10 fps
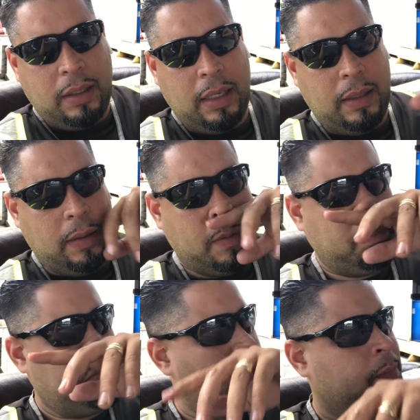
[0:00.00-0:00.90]
And
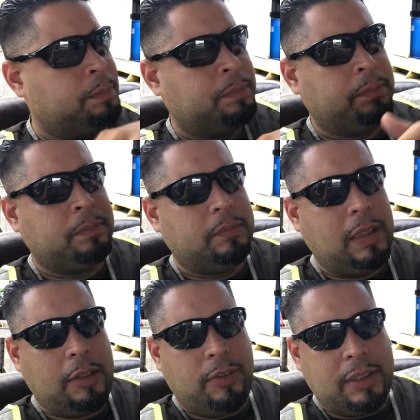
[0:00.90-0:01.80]

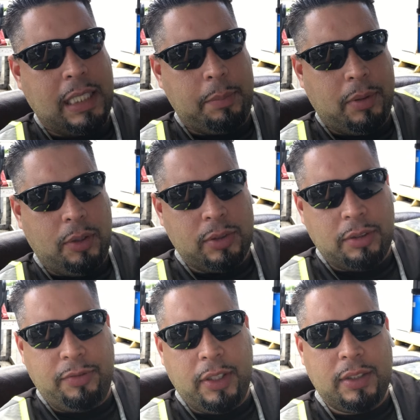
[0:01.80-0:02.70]
like, for example, there was
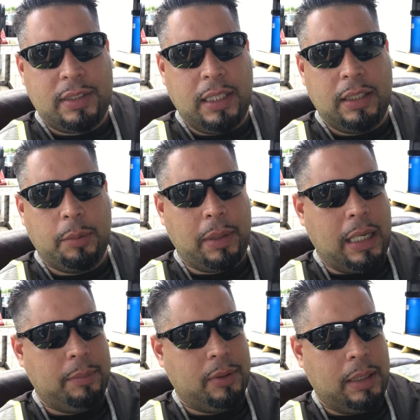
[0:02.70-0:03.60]
a Pharisee in the
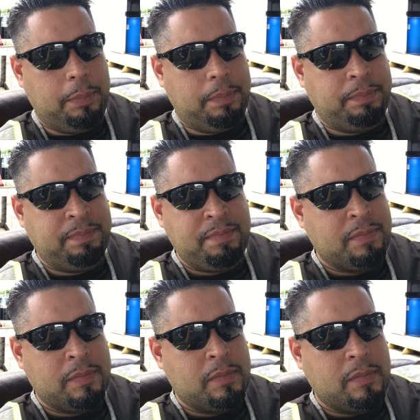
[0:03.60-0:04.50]
Bible that
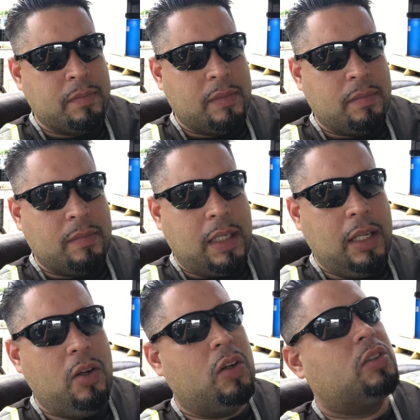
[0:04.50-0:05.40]

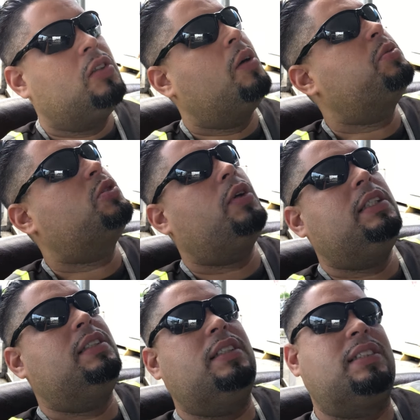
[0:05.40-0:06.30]
he looked up
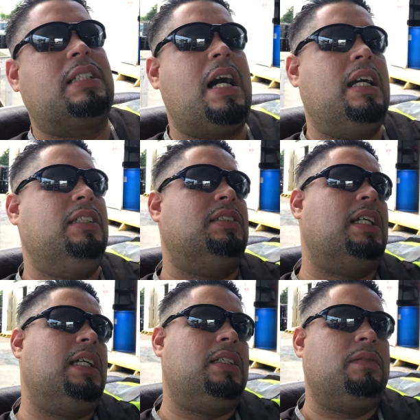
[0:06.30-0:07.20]
straight to the sky. He's
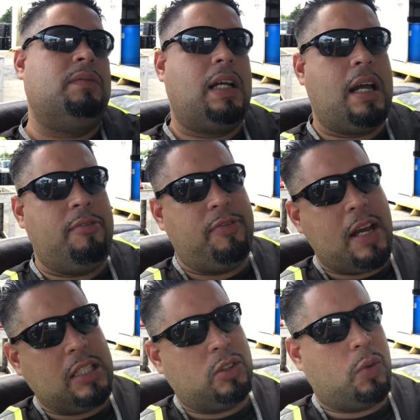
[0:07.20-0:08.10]
like, I
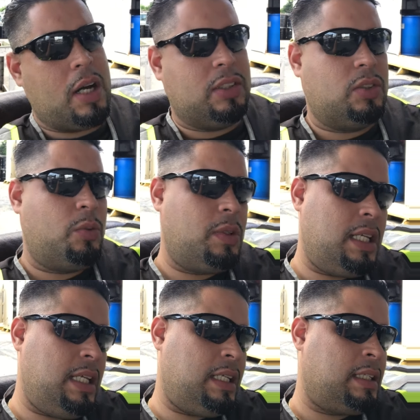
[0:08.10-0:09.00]
fast twice a
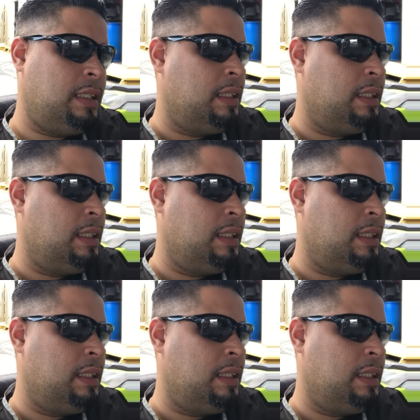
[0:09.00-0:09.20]
week.